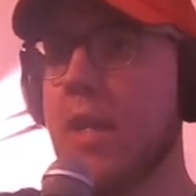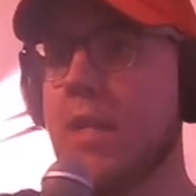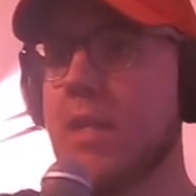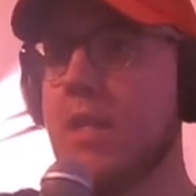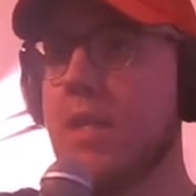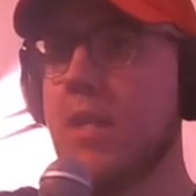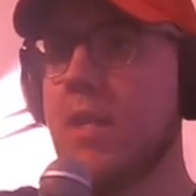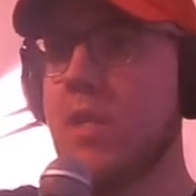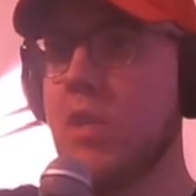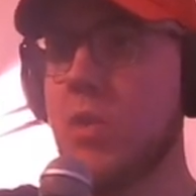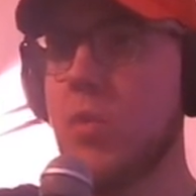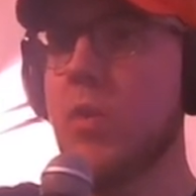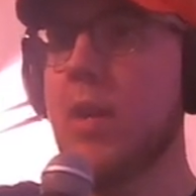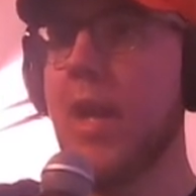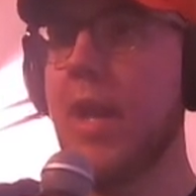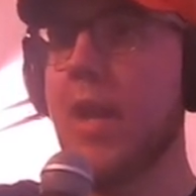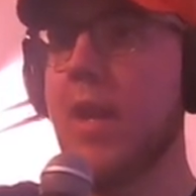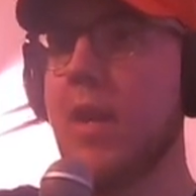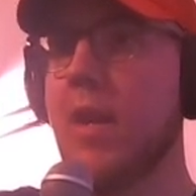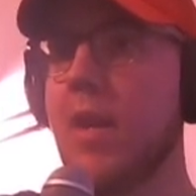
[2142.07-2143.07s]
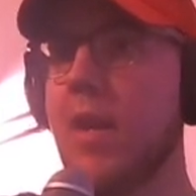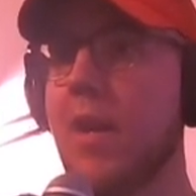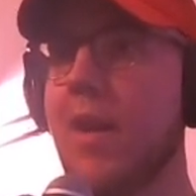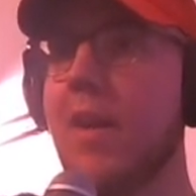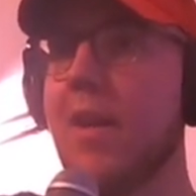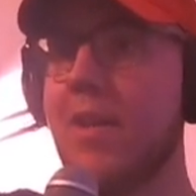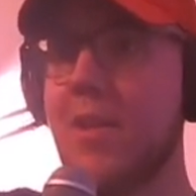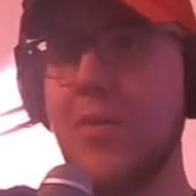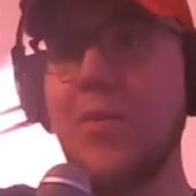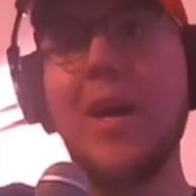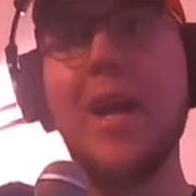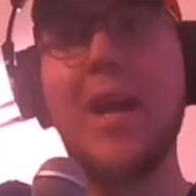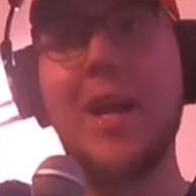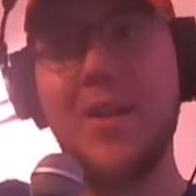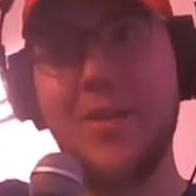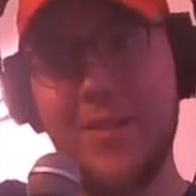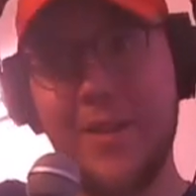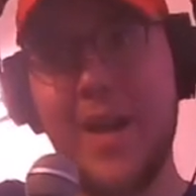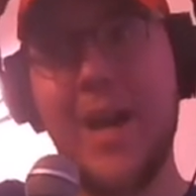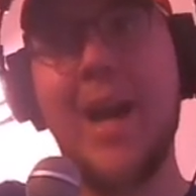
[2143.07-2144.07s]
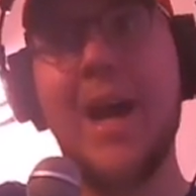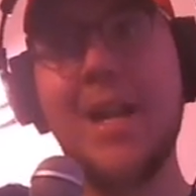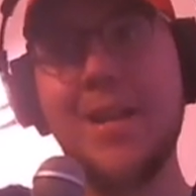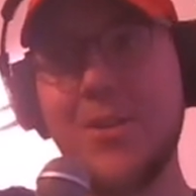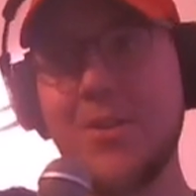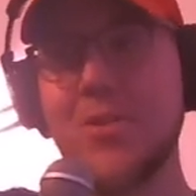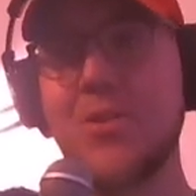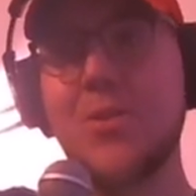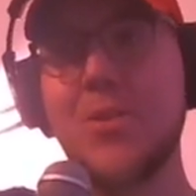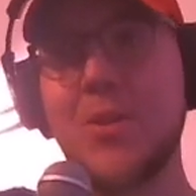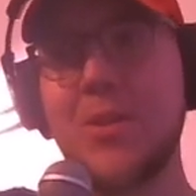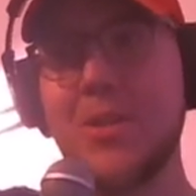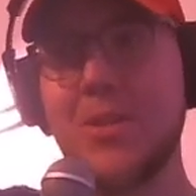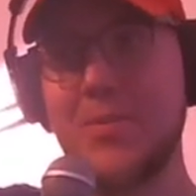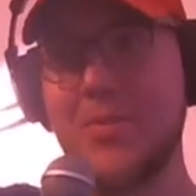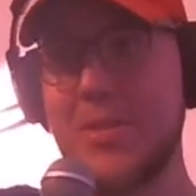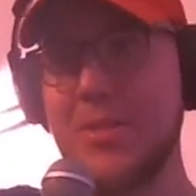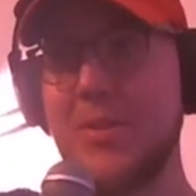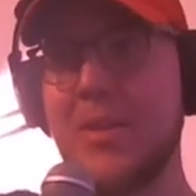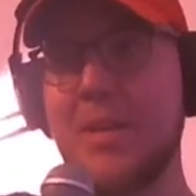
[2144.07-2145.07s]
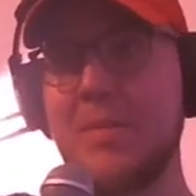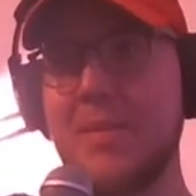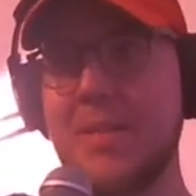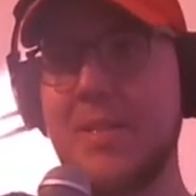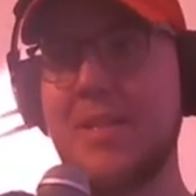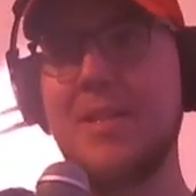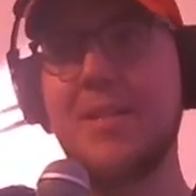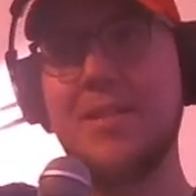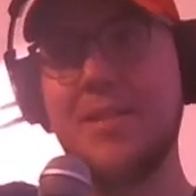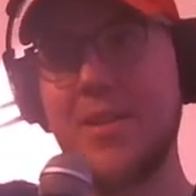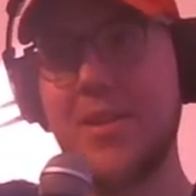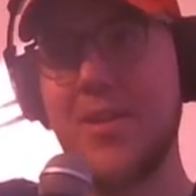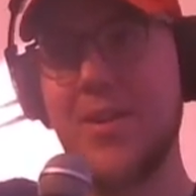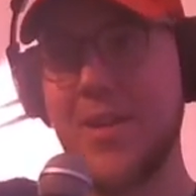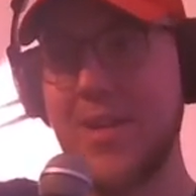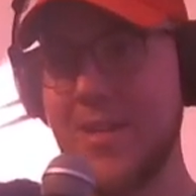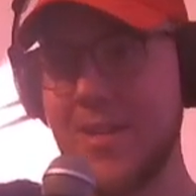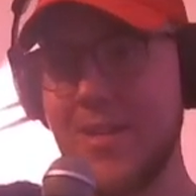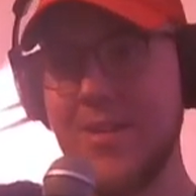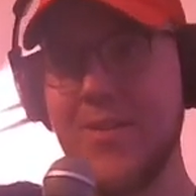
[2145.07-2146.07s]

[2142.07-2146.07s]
mean, and you I, got I, you I, got a lot on your shoulders when you come to see a deer, you